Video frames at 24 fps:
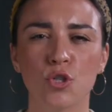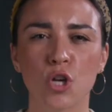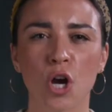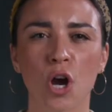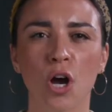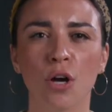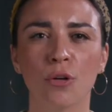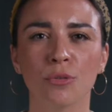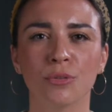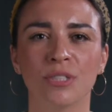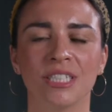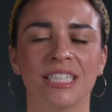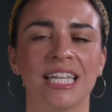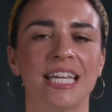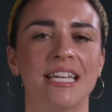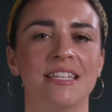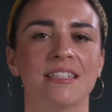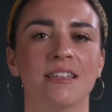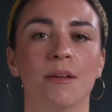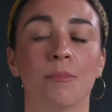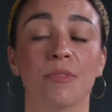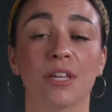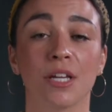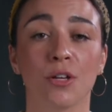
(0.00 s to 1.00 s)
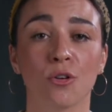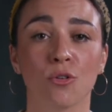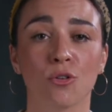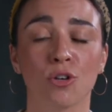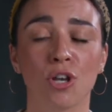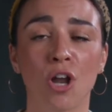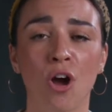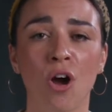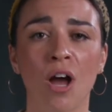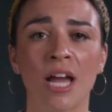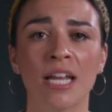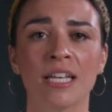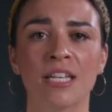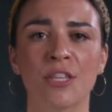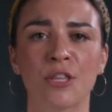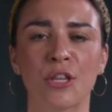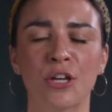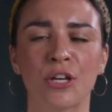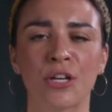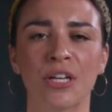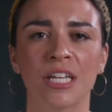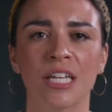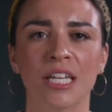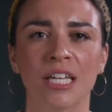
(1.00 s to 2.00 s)
child sees something online
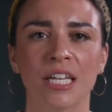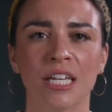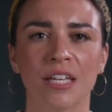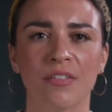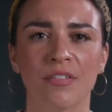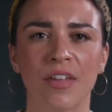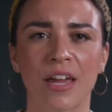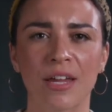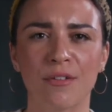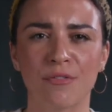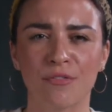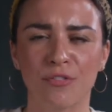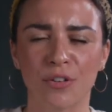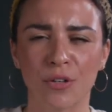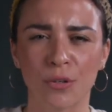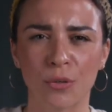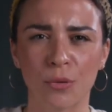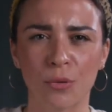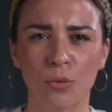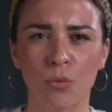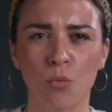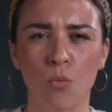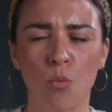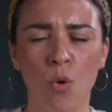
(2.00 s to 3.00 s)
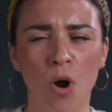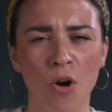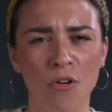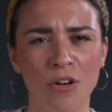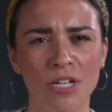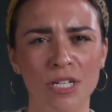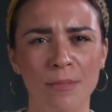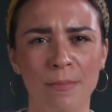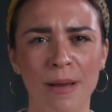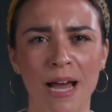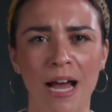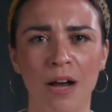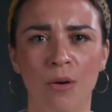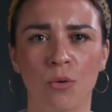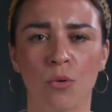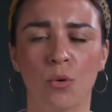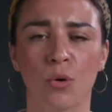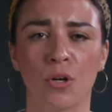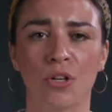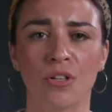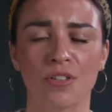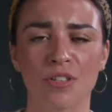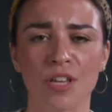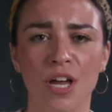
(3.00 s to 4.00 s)
that they feel worried about or
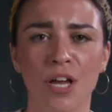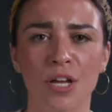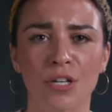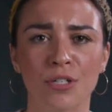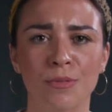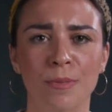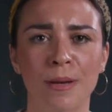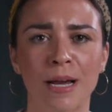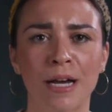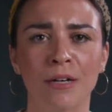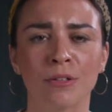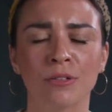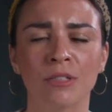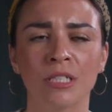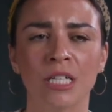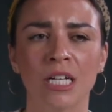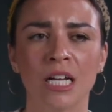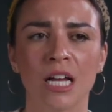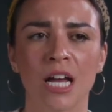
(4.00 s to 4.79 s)
concerned about,